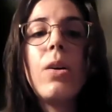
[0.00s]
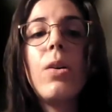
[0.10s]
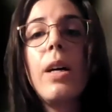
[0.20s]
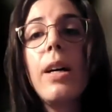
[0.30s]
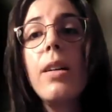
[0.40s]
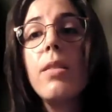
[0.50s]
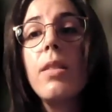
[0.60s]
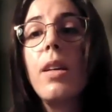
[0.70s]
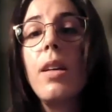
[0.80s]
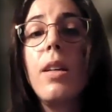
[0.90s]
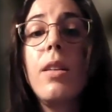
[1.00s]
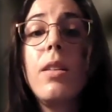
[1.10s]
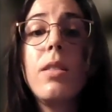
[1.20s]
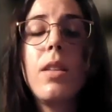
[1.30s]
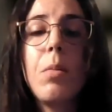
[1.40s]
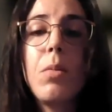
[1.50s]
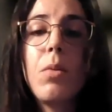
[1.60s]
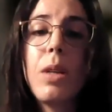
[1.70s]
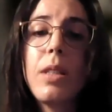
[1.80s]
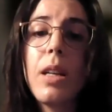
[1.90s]
or else there is some
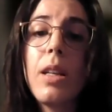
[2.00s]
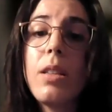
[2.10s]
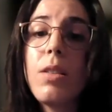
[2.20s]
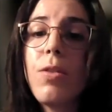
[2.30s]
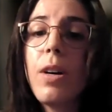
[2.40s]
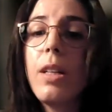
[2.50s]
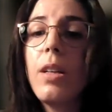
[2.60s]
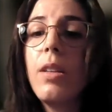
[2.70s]
risk identified,